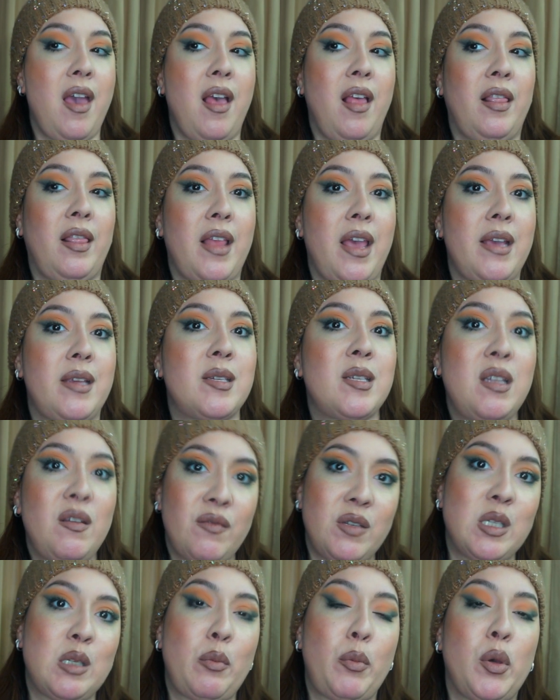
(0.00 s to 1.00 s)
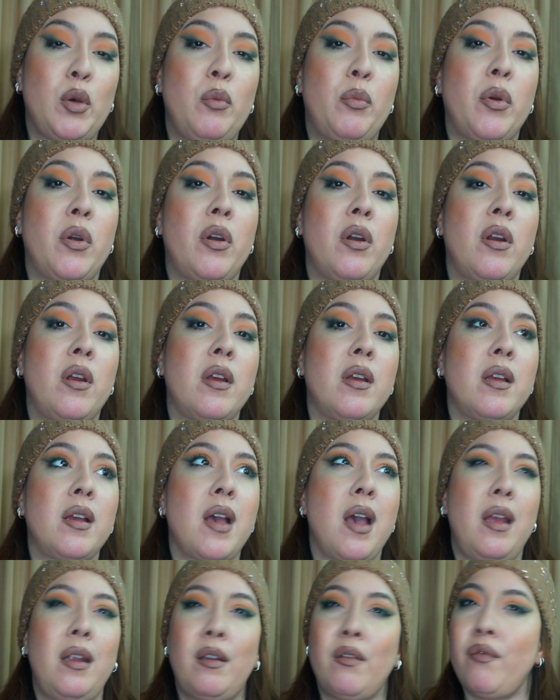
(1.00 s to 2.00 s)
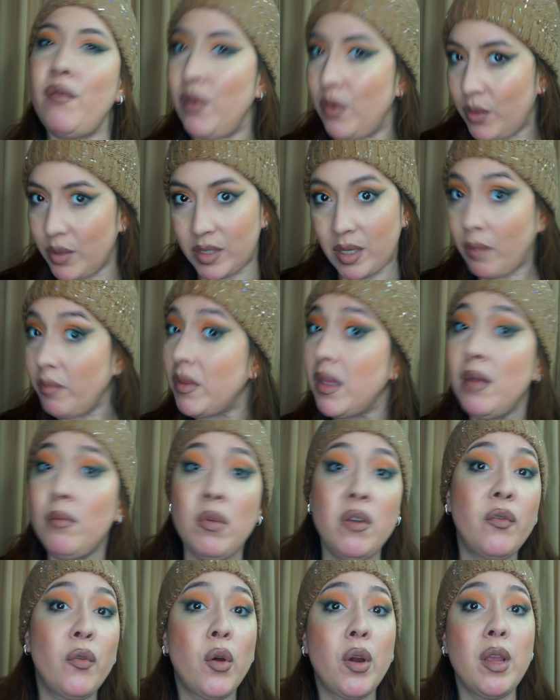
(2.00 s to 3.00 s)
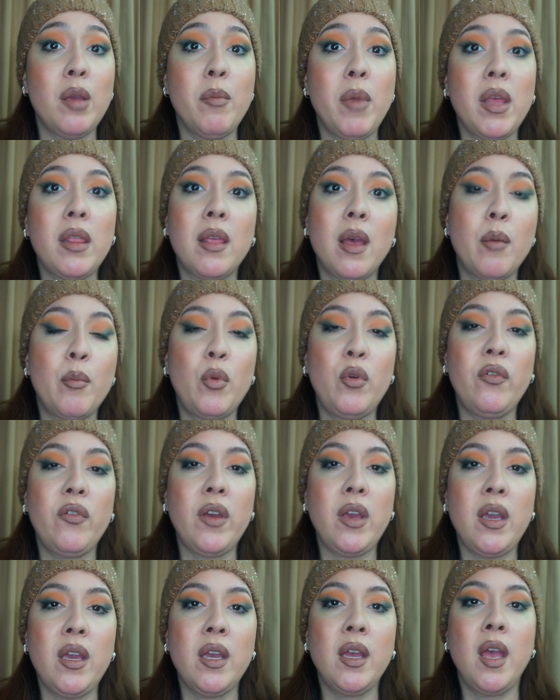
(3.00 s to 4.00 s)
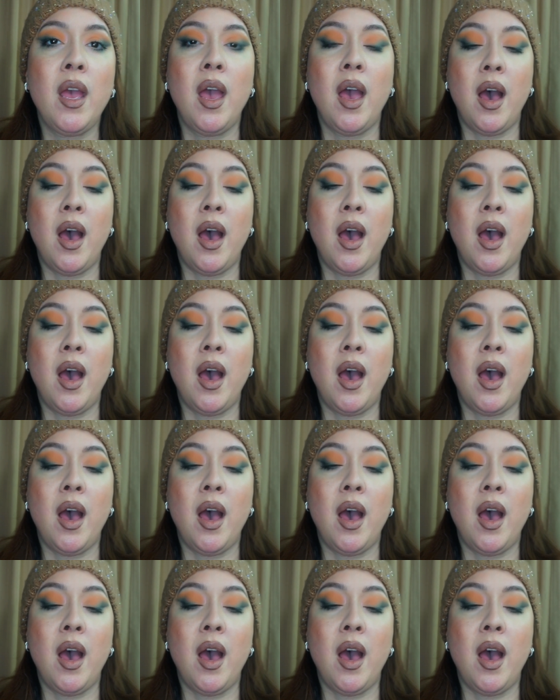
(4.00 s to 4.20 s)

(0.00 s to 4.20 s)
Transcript: Like Steven Spielberg kind of knew something before he made that movie.